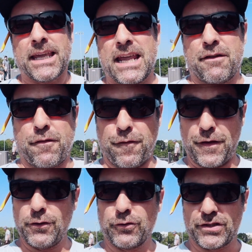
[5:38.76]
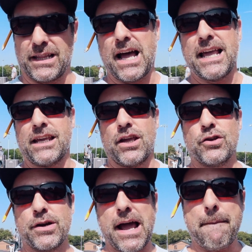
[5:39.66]
It feels like
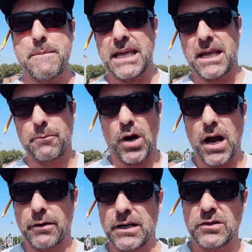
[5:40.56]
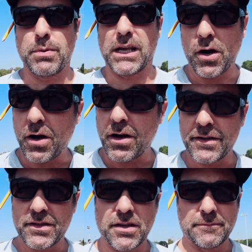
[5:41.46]
you're not making progress
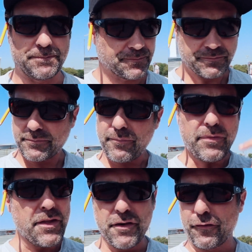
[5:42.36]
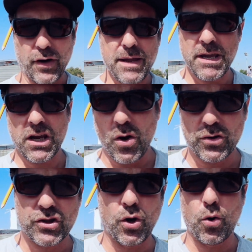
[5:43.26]
because the framing
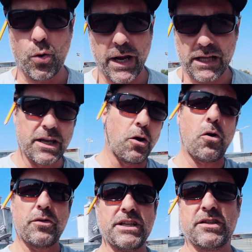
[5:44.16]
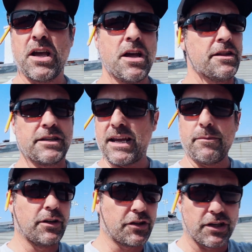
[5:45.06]
goes so quickly. The
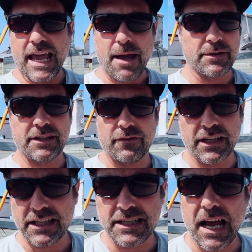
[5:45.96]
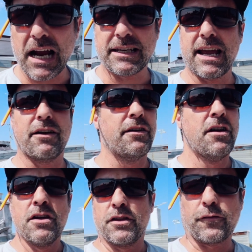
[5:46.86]
demolition happens, everything gets knocked down.
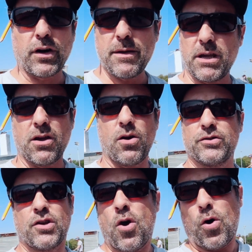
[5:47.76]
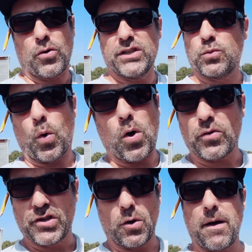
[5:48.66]
The framing goes, all these
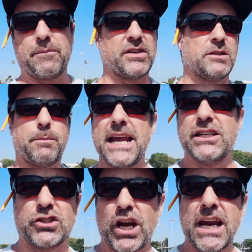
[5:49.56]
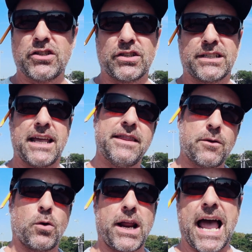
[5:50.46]
walls go up, the space changes, and
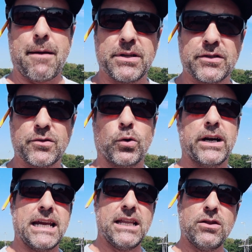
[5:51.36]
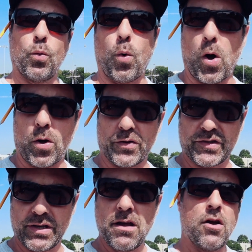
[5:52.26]
then what happens? We're in the
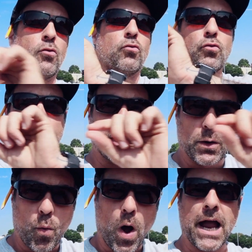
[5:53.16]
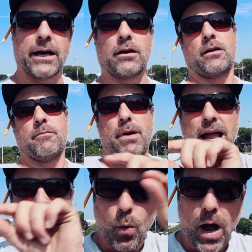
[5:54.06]
walls, running wire
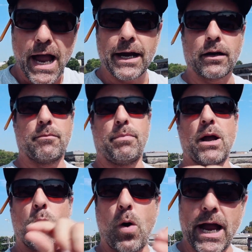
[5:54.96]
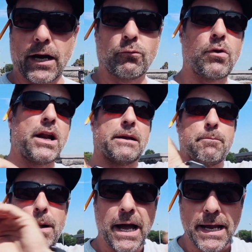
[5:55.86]
by wire by wire, running
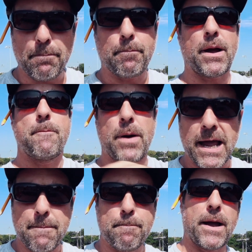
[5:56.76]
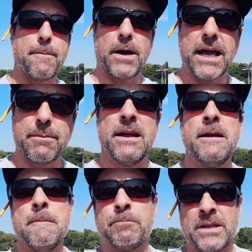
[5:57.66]
pipe by pipe by pipe.
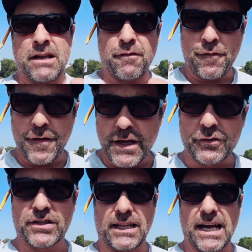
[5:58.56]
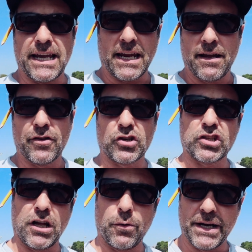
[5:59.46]
It feels like they're
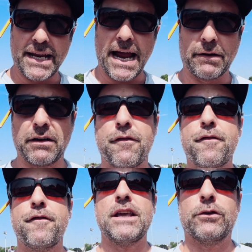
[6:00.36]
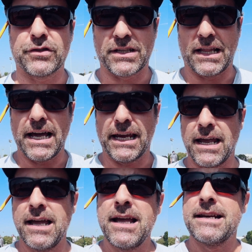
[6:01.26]
slowing down. It feels like
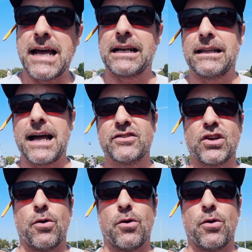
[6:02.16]
not a lot's